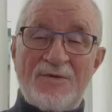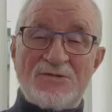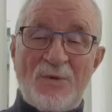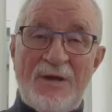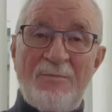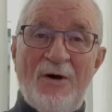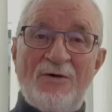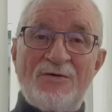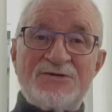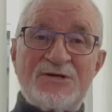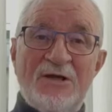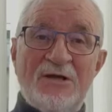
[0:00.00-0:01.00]
swing
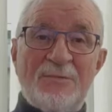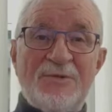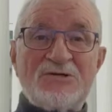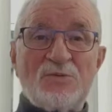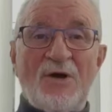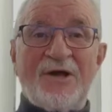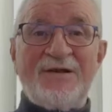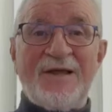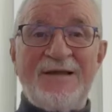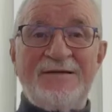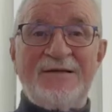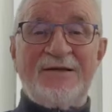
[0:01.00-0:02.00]
mounts to be swung at
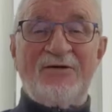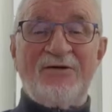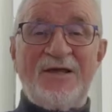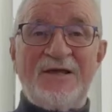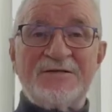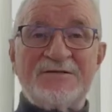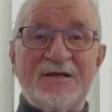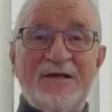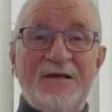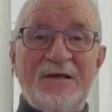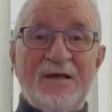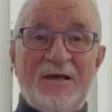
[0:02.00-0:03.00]
90 degrees
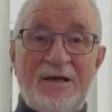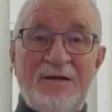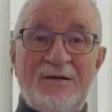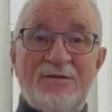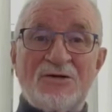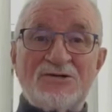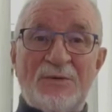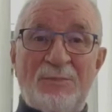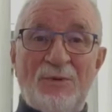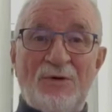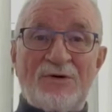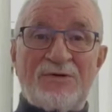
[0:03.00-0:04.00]
in to
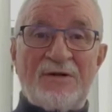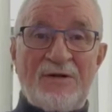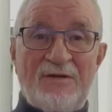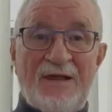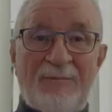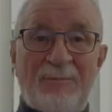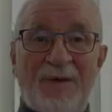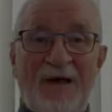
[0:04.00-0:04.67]
support that